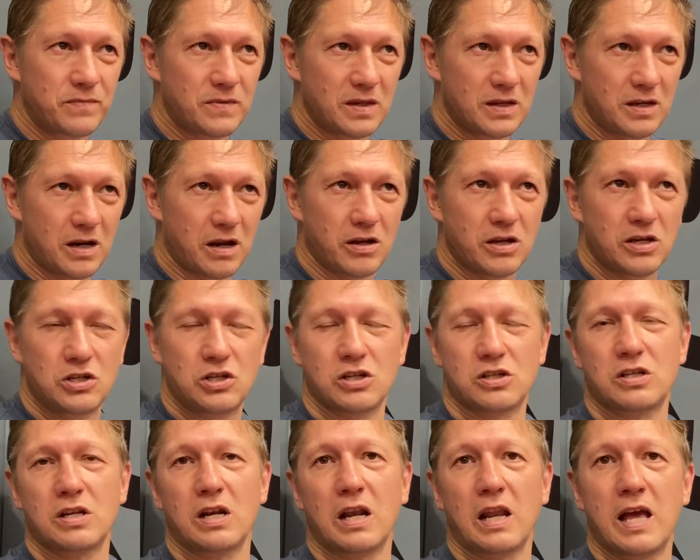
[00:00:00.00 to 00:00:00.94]
you know, it
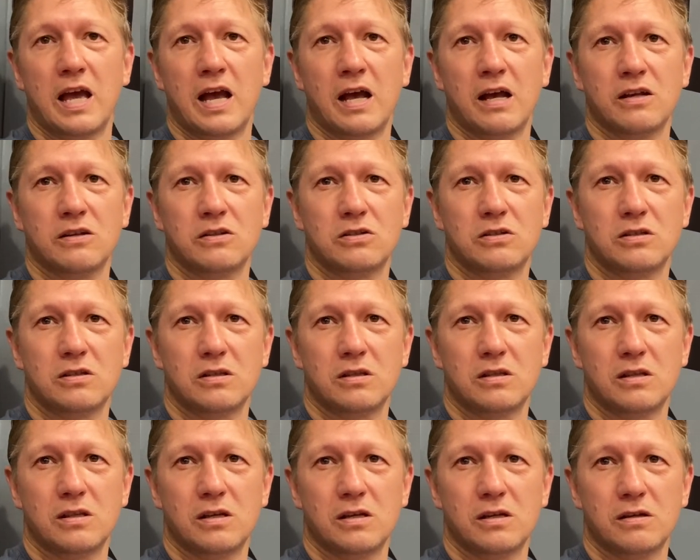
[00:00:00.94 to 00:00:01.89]
just allows
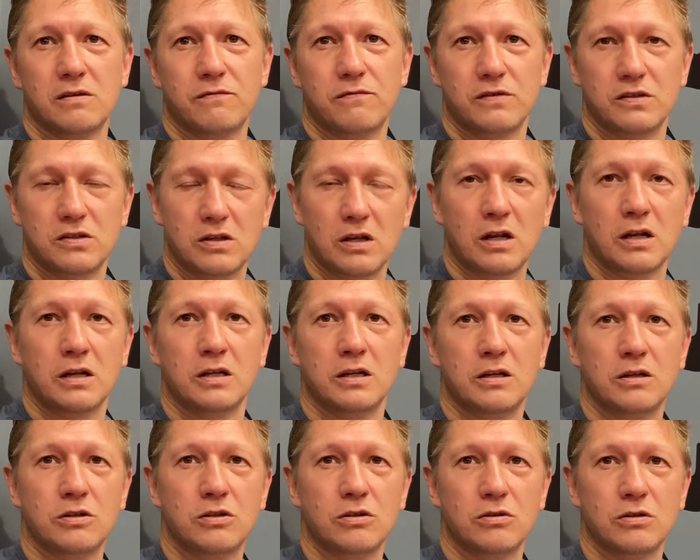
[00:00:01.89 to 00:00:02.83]
the facility
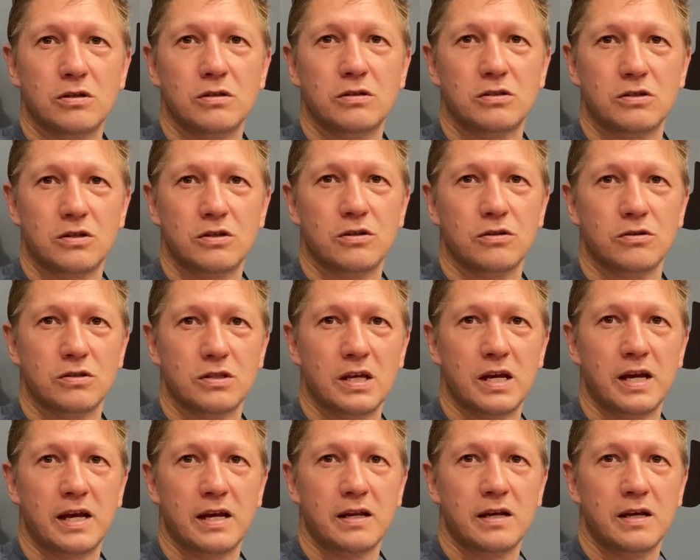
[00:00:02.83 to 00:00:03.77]
to do
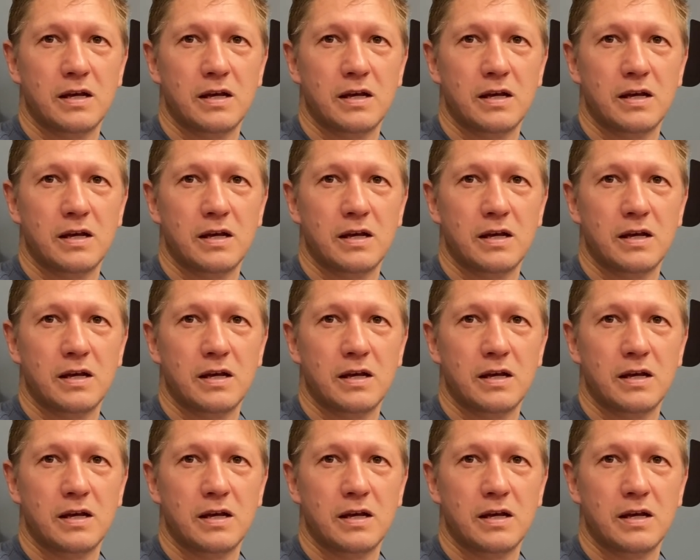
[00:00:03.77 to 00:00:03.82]
that.